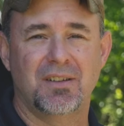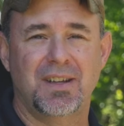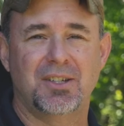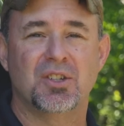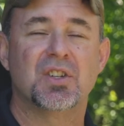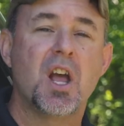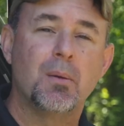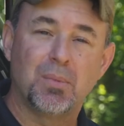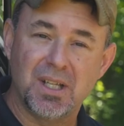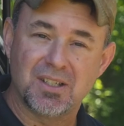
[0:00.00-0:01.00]
Adventures.
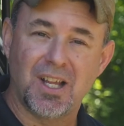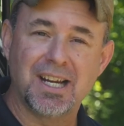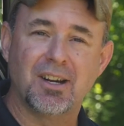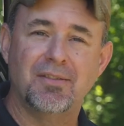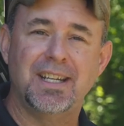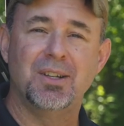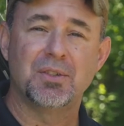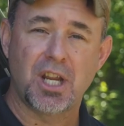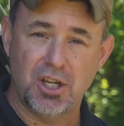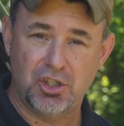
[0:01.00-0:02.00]
Please like our
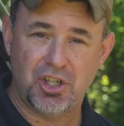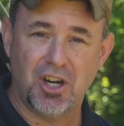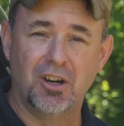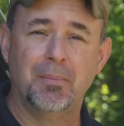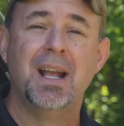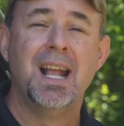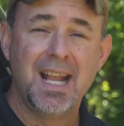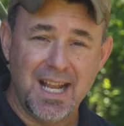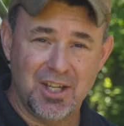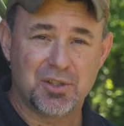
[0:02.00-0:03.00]
videos, share them,
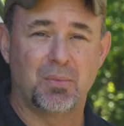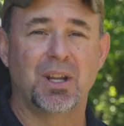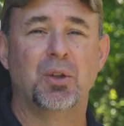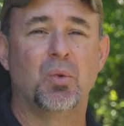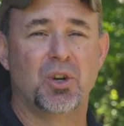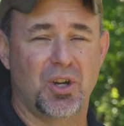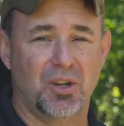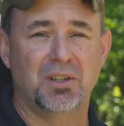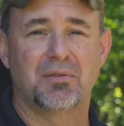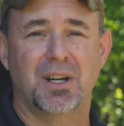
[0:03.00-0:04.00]
and spread the word to all
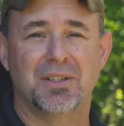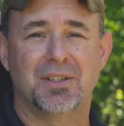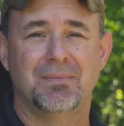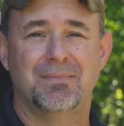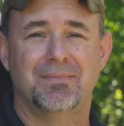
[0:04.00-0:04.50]
your friends.